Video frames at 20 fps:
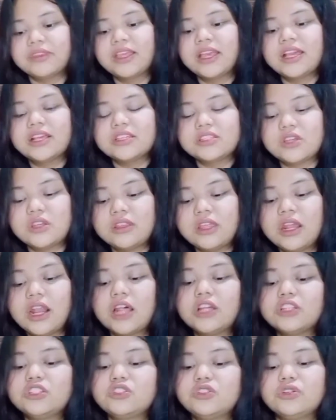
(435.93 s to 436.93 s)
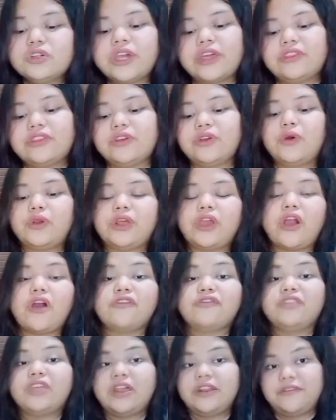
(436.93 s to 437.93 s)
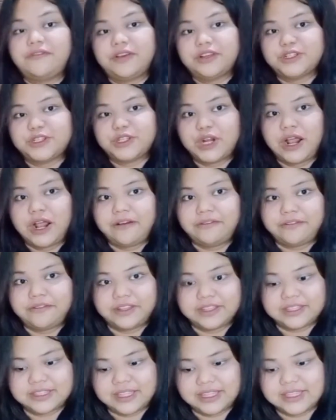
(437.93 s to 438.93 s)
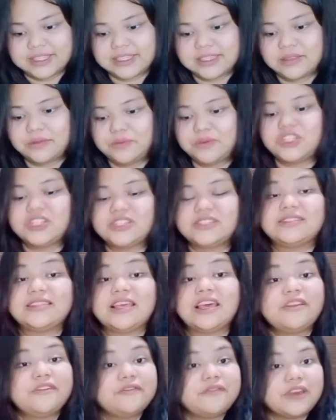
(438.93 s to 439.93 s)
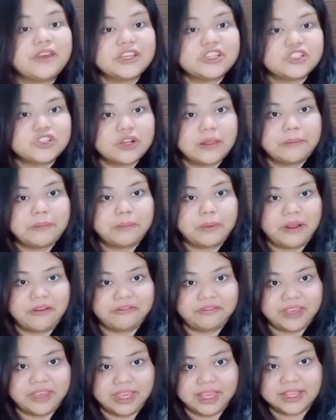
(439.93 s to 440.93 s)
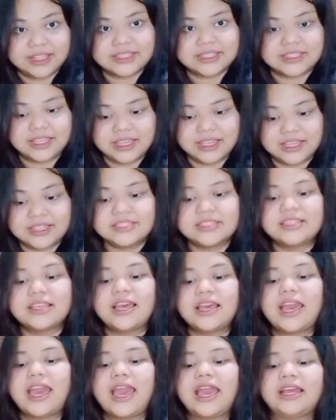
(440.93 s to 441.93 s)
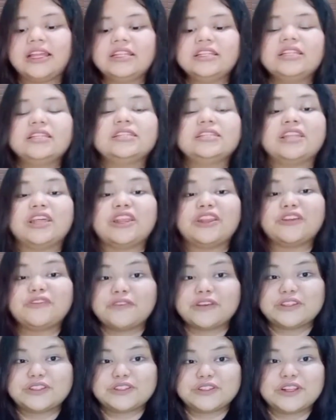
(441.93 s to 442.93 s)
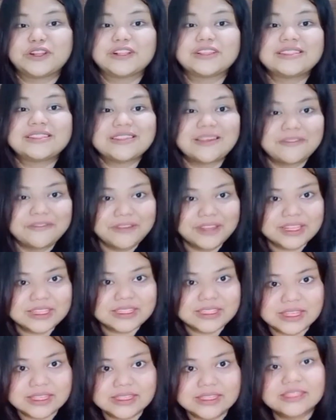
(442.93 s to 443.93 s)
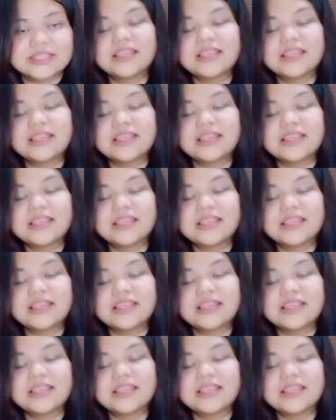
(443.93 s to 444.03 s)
So there are two categories of derivational affixes, which is derivational prefixes and derivational suffixes.